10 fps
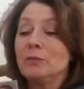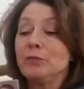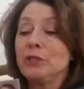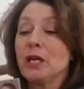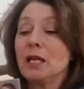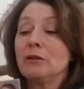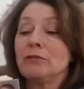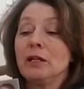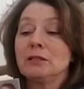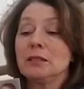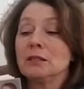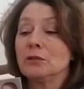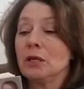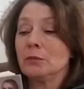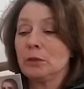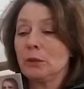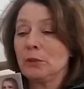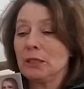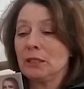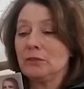Jake felt incredibly
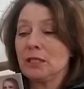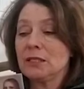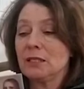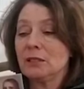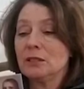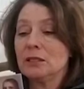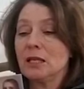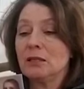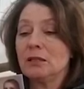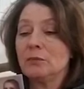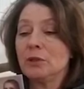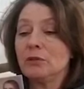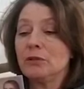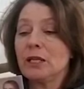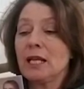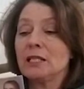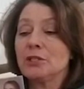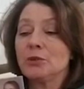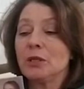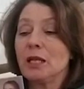relieved as he looked down at the beautiful
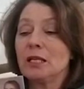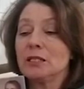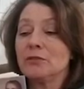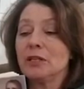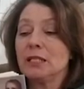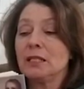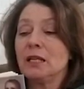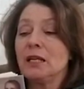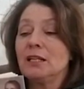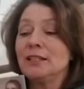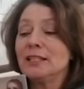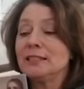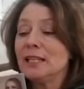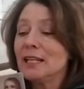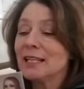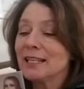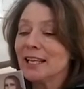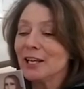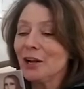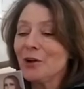kestrel at his feet. "You did it,
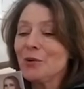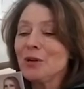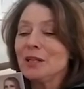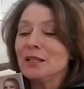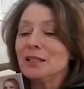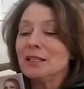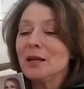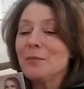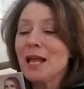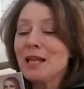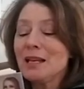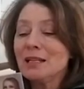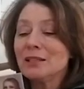kiddo! You made it!